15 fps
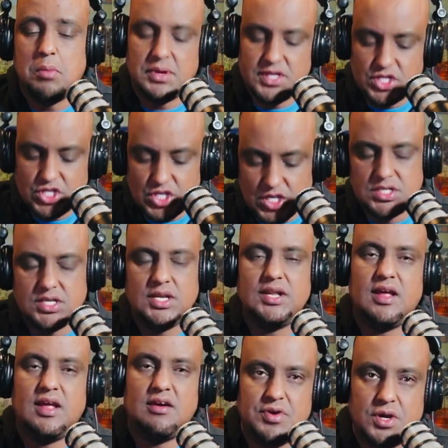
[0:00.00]
But the Gen Z
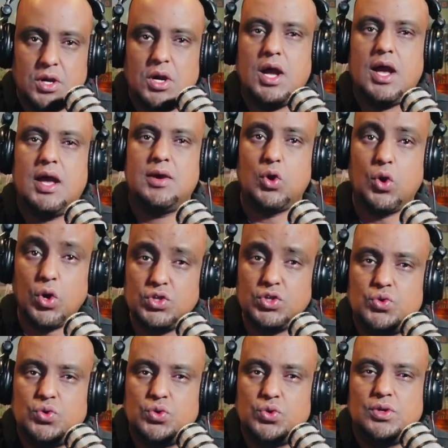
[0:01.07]
in Africa are going
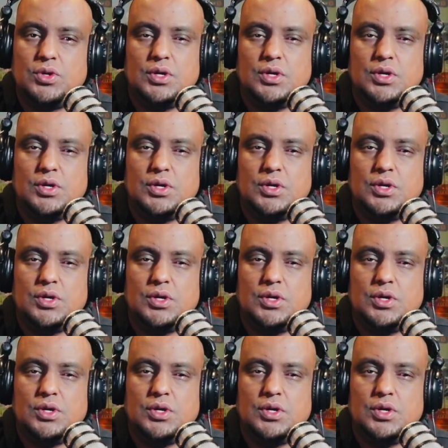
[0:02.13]
to